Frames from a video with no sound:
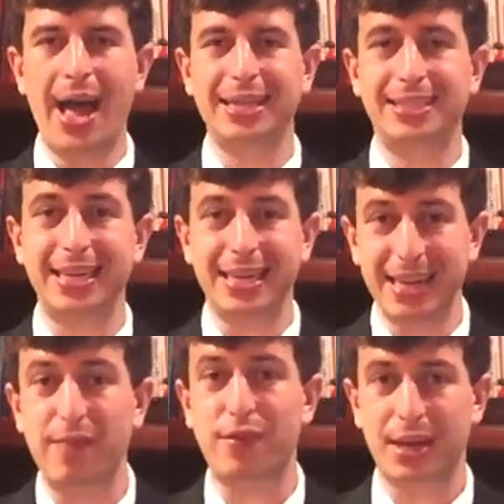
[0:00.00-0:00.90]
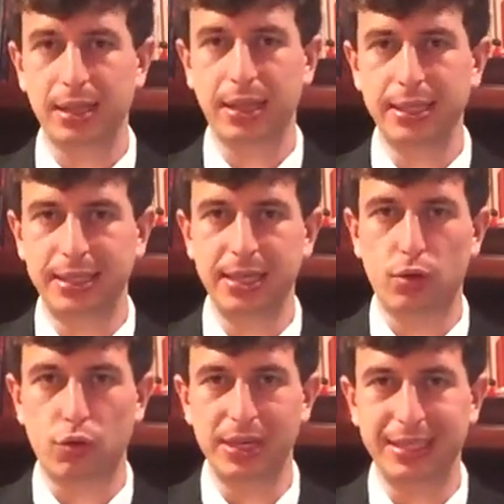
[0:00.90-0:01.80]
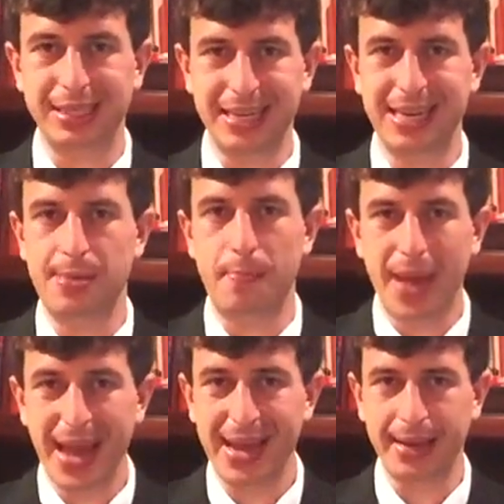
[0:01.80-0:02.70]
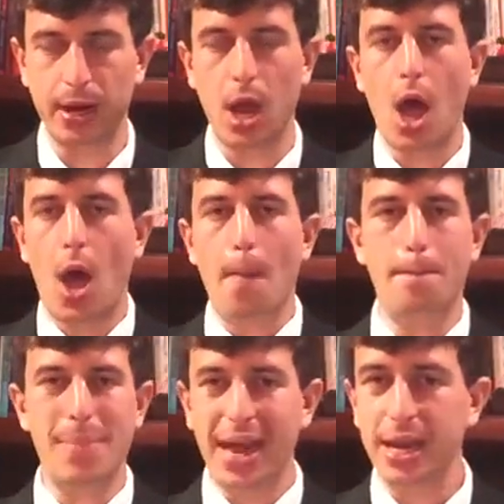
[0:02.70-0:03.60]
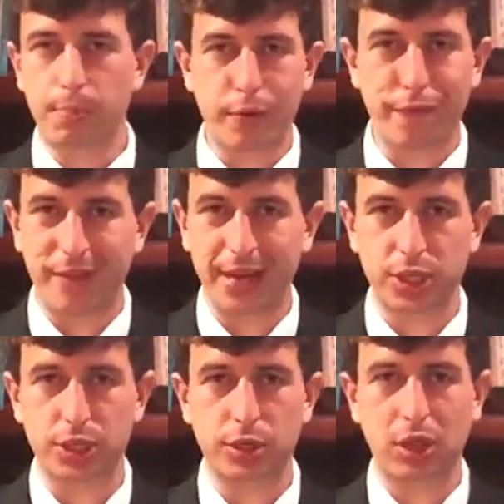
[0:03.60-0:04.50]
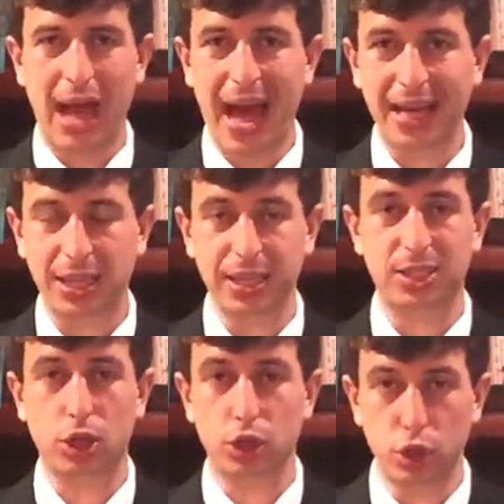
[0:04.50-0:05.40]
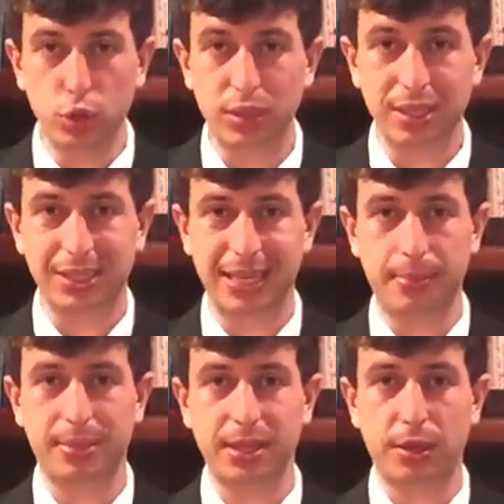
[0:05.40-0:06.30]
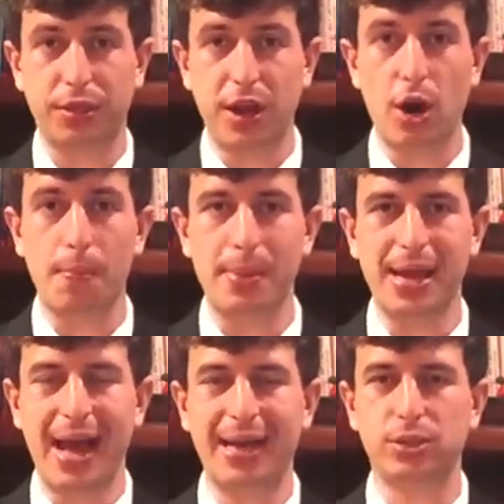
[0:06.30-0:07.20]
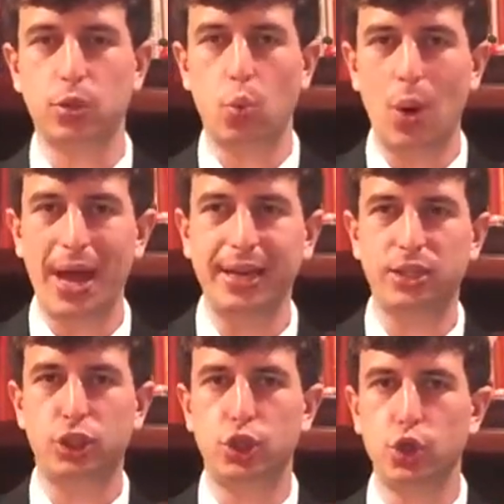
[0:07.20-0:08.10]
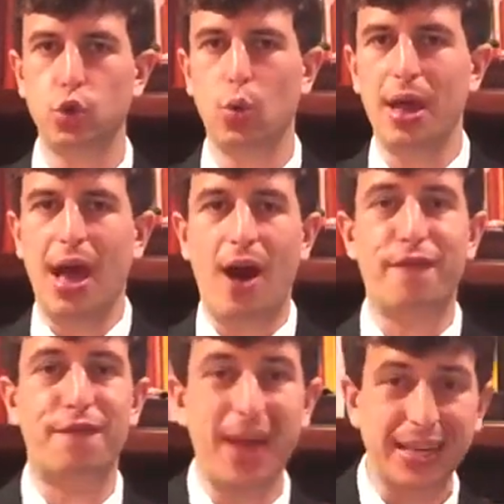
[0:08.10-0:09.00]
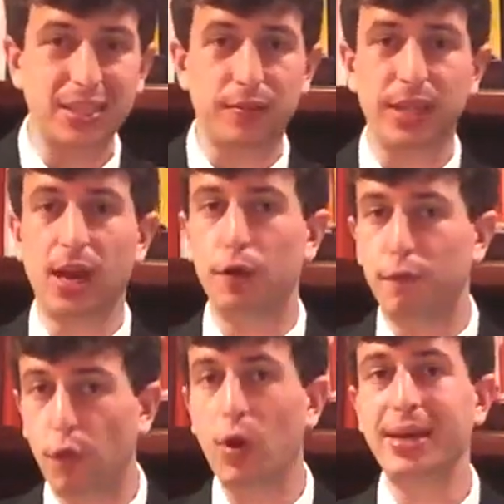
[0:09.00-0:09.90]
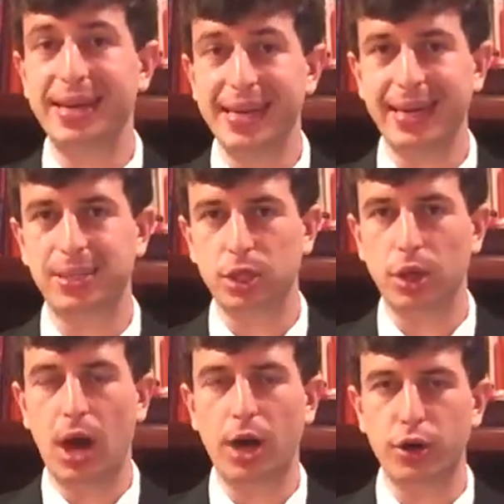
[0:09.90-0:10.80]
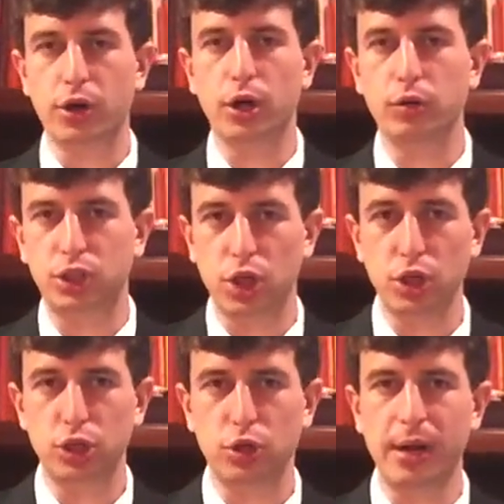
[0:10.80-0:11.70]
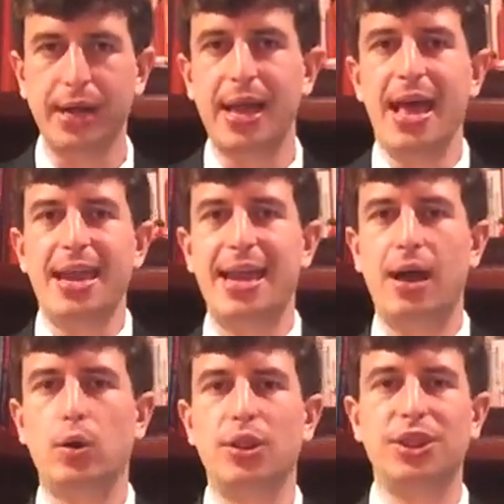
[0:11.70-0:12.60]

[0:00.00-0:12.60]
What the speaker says: and significantly decrease knee pain. Many professional athletes are using stem cell therapy as a way to effectively avoid needing to undergo surgery. Now,